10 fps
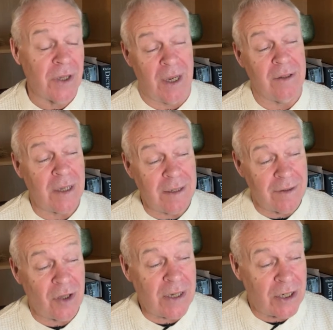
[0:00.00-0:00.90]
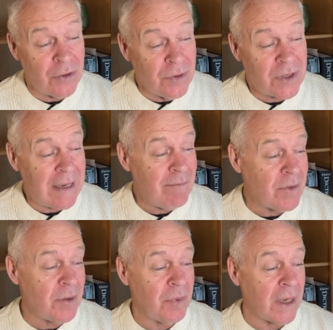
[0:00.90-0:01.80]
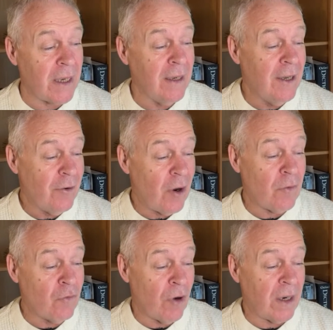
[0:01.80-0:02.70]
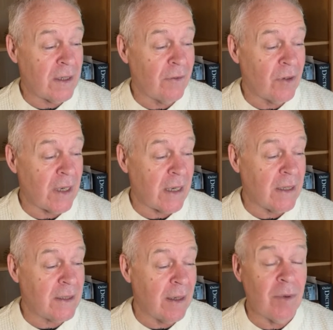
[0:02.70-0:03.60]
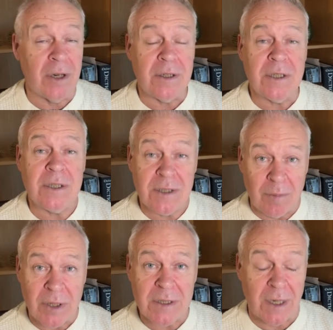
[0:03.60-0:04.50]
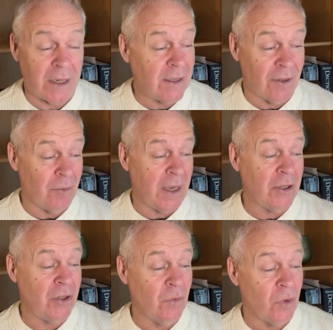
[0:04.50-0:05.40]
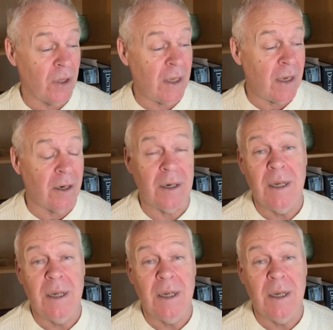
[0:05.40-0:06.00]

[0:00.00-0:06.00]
and they do seem to be relatively similar to some of the studies, and I'll mention one here